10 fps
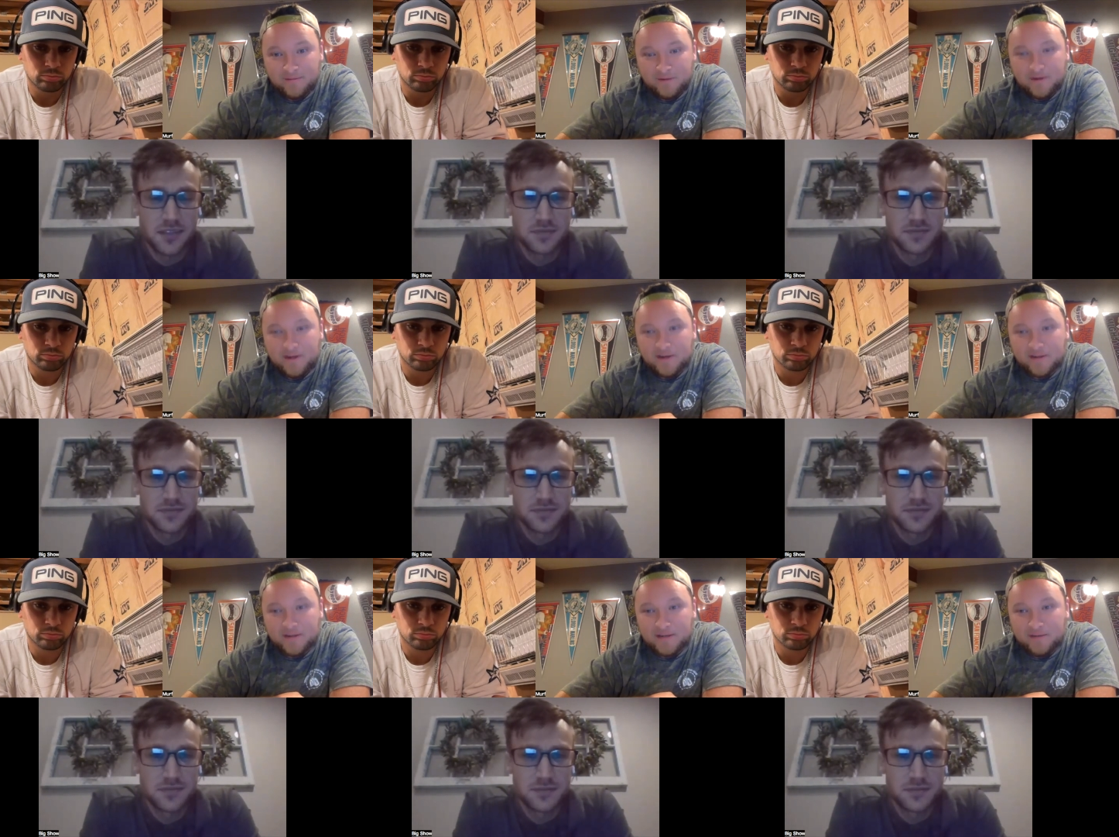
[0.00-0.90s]
Speaker 1: Undertaker
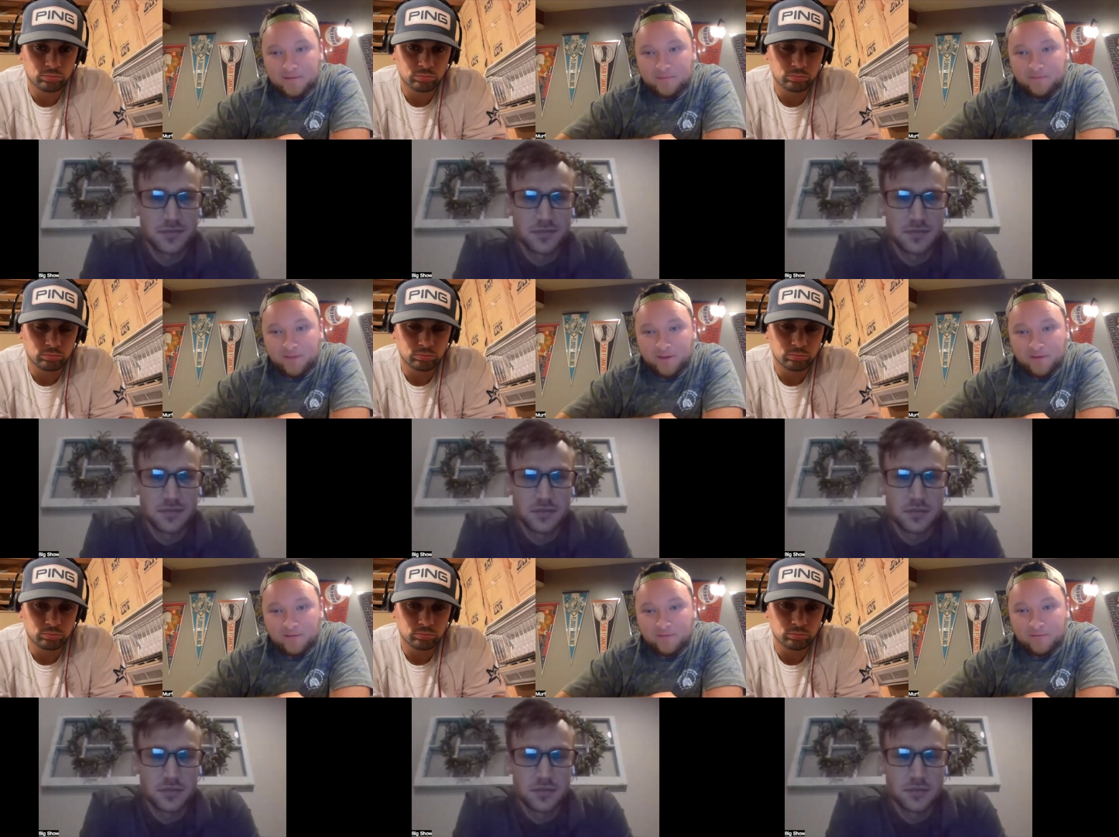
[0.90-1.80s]
said he would
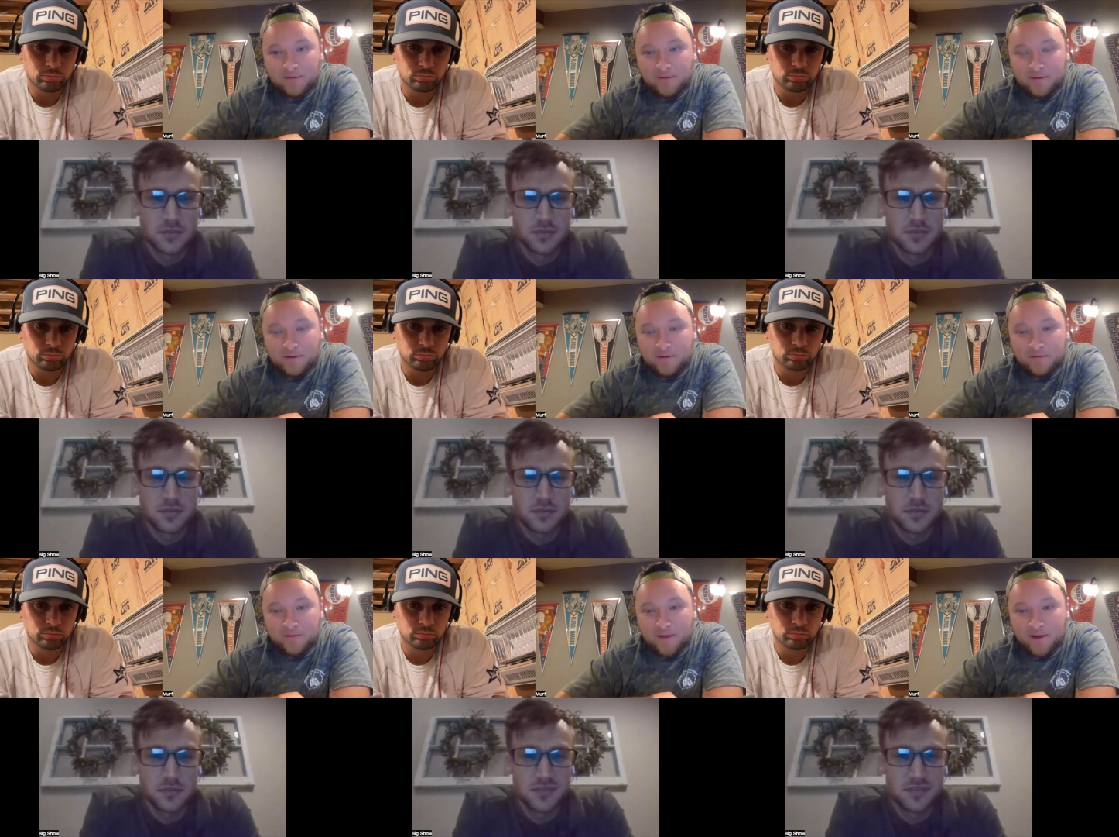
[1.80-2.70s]
fucking if he was on
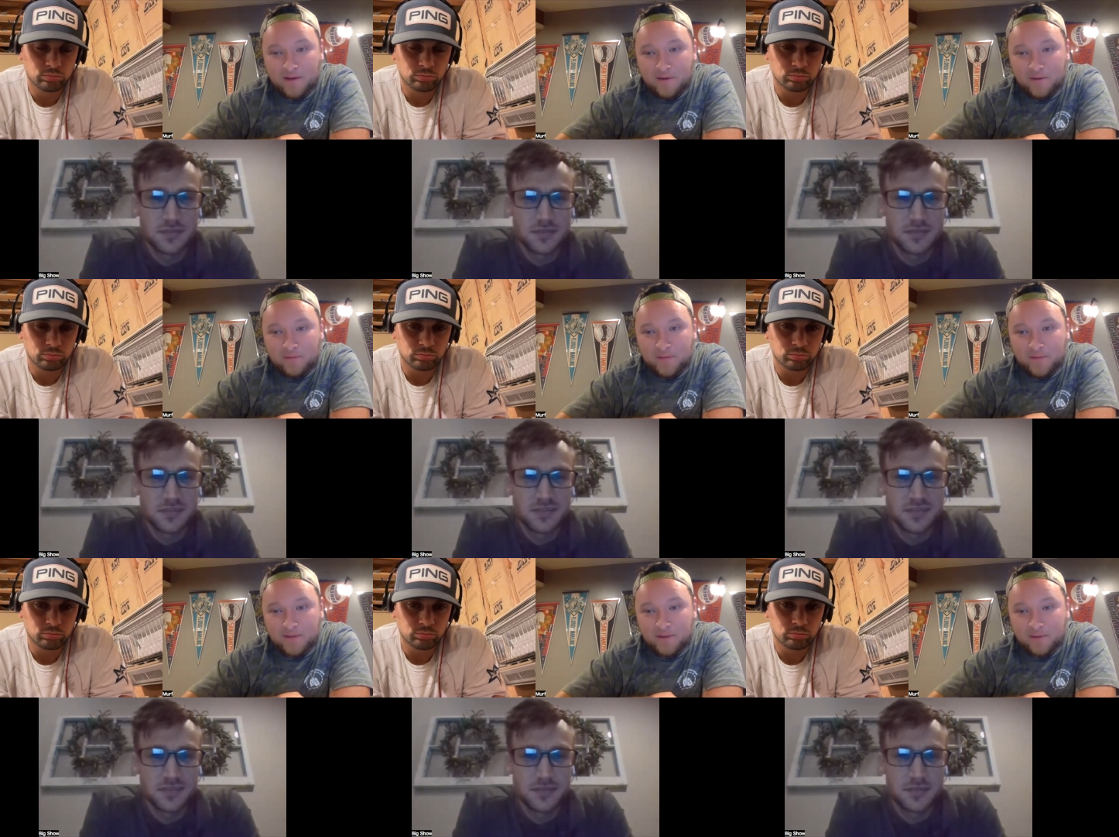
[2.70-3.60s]
fire, he wouldn't piss
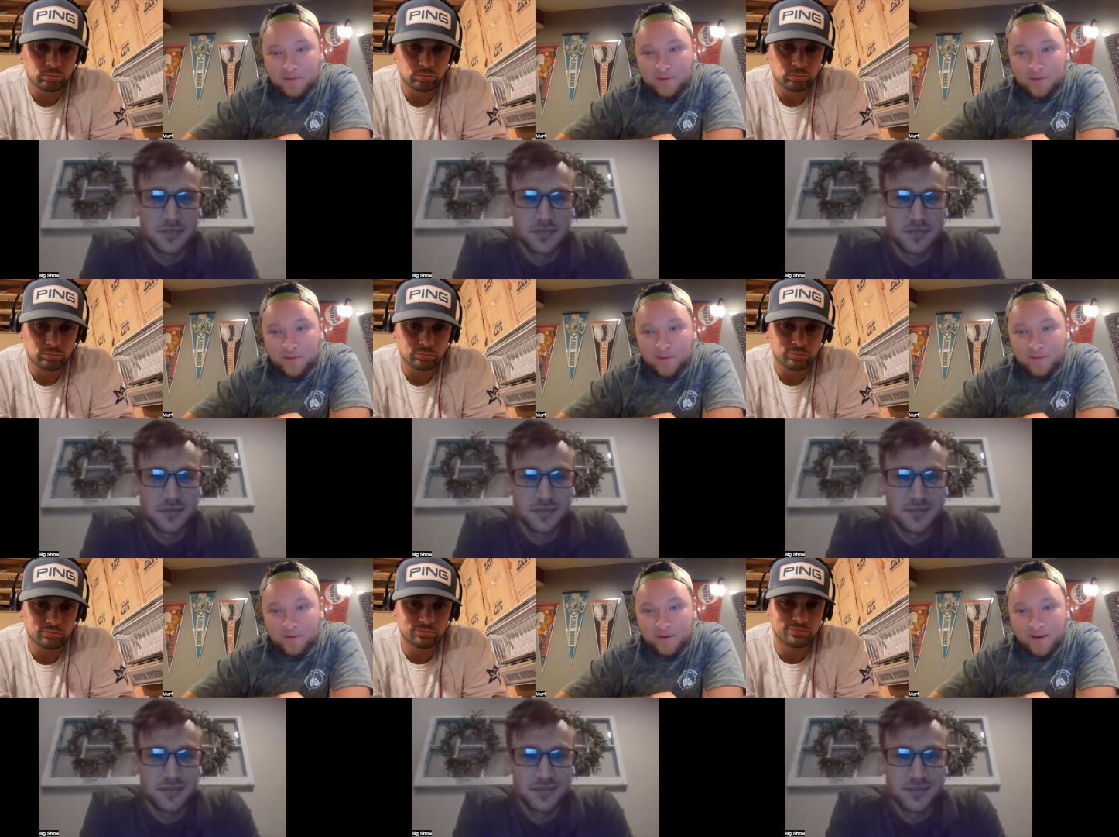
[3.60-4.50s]
on him to put him put
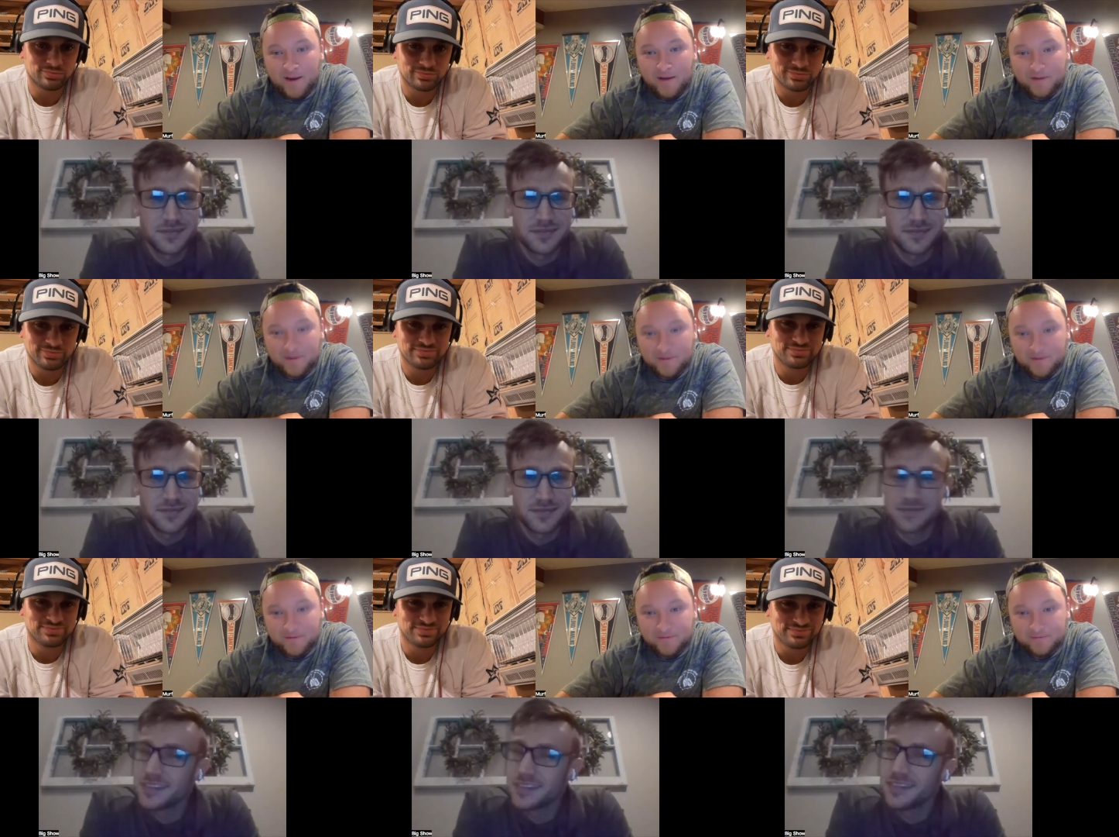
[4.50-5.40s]
it out.
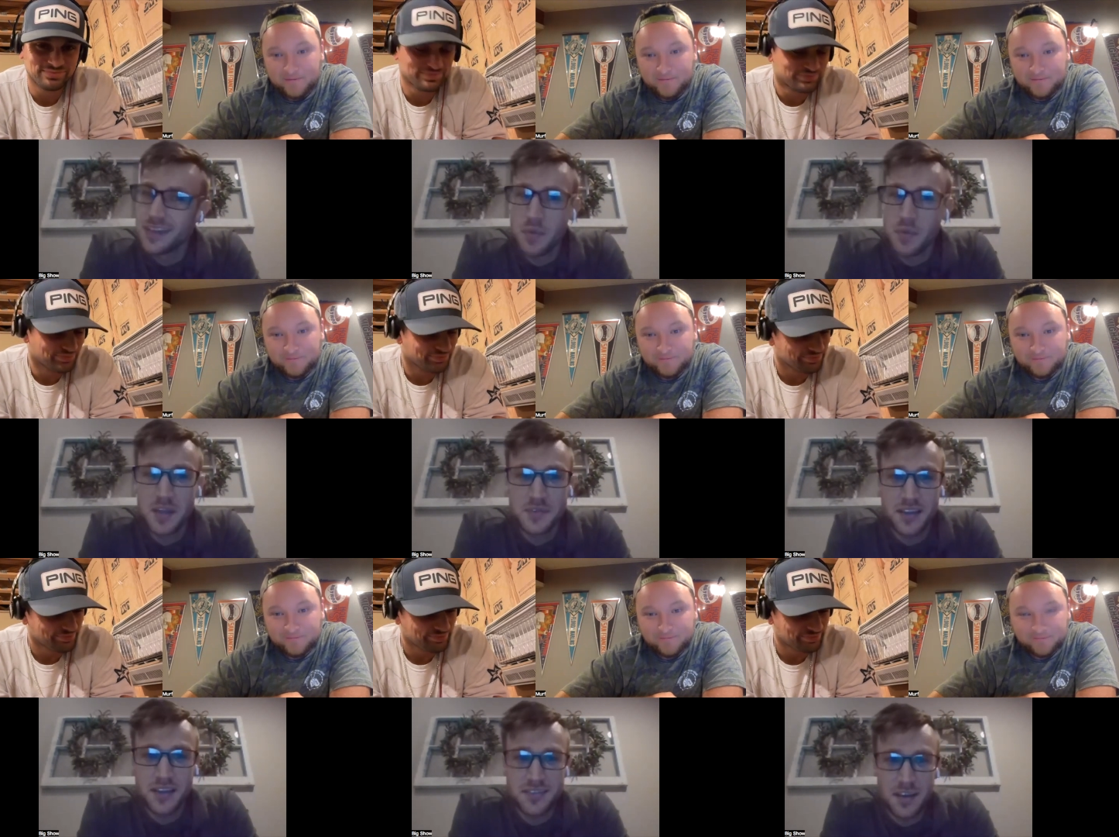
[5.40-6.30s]
Speaker 2: Uh, Eminem said the
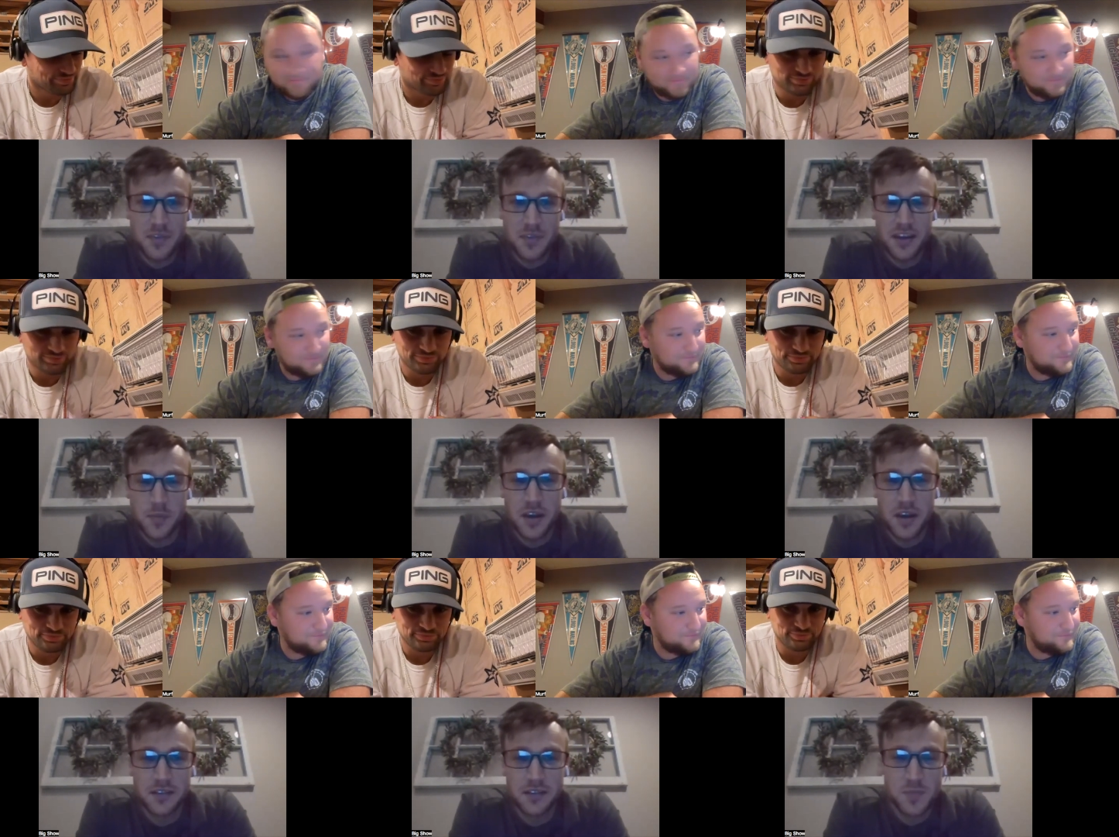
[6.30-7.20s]
same thing about
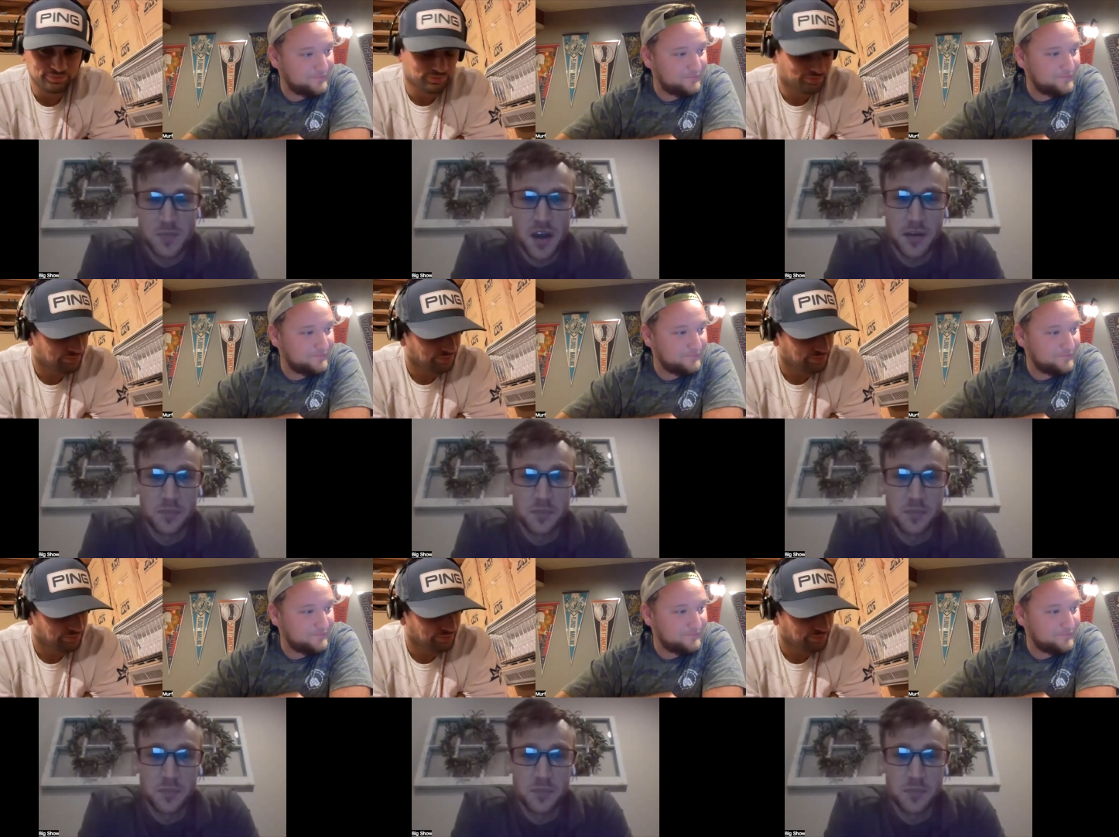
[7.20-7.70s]
his mom.